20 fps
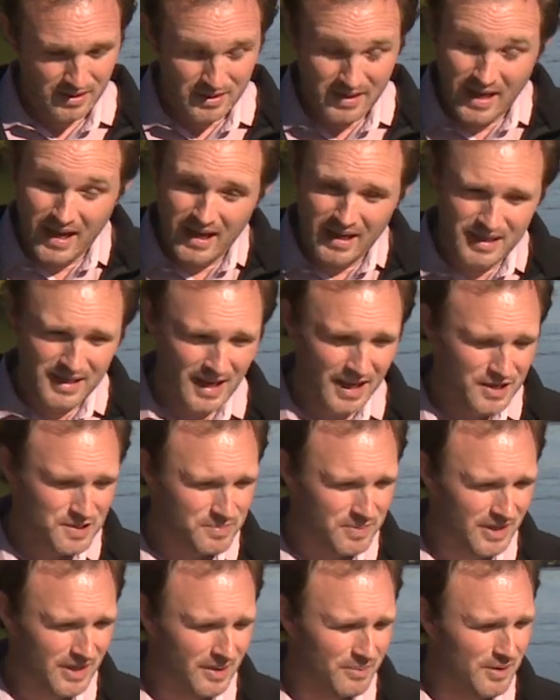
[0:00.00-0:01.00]
Yeah, it has
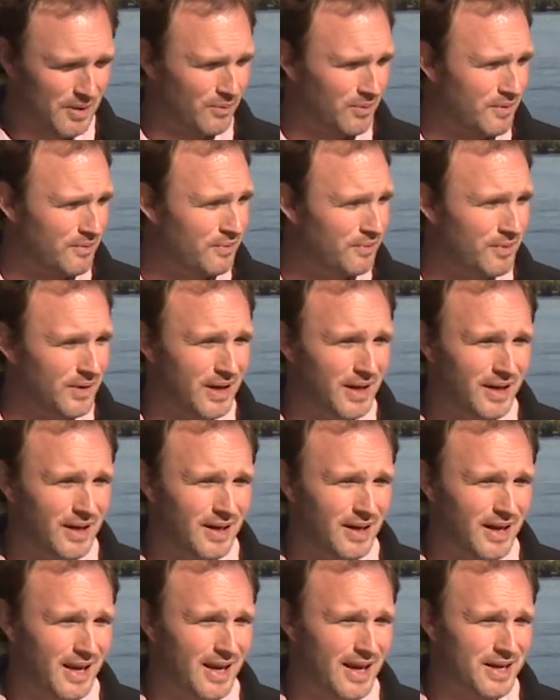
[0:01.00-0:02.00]
been. I mean,
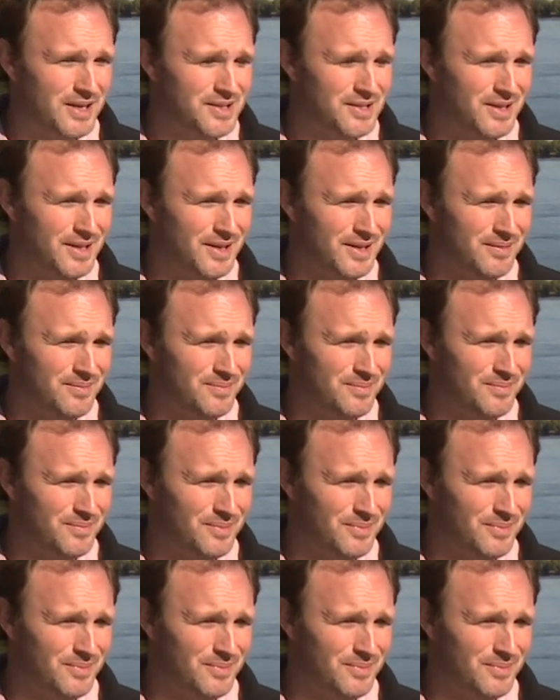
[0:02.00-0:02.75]
I actually